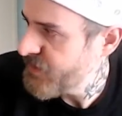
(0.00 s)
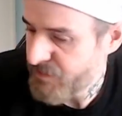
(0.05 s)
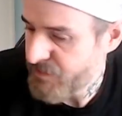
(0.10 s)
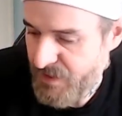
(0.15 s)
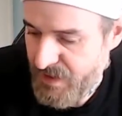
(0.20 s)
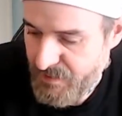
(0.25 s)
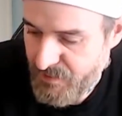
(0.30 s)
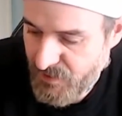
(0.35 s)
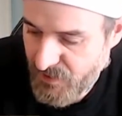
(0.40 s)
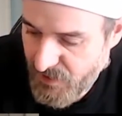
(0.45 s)

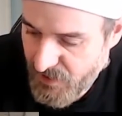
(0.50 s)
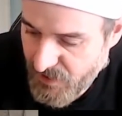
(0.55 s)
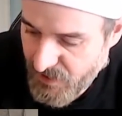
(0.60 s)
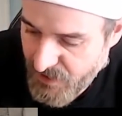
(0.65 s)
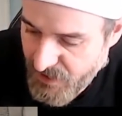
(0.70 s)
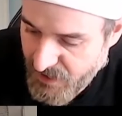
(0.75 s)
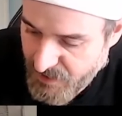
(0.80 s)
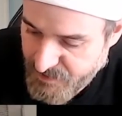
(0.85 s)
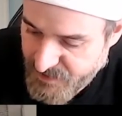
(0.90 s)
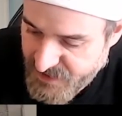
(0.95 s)
people are
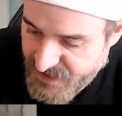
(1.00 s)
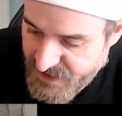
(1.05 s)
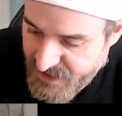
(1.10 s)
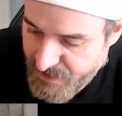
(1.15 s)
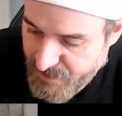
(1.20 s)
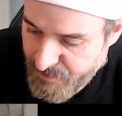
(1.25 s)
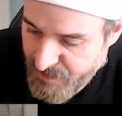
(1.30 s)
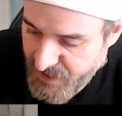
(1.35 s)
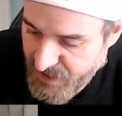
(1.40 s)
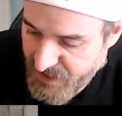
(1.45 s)

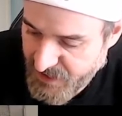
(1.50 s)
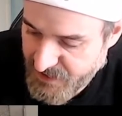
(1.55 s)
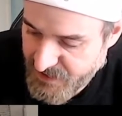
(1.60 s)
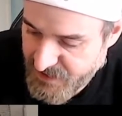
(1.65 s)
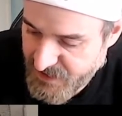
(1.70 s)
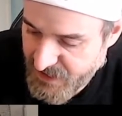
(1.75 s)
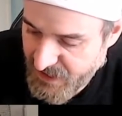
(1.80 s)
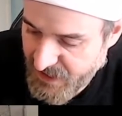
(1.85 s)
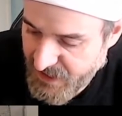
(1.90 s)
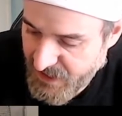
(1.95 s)
upset because
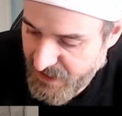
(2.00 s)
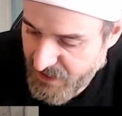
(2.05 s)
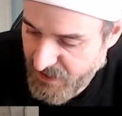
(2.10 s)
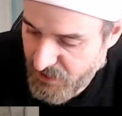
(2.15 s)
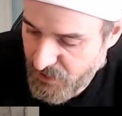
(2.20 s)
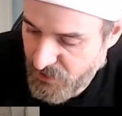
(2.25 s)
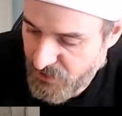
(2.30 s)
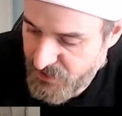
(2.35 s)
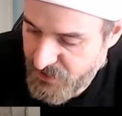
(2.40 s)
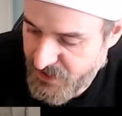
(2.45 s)
they can't go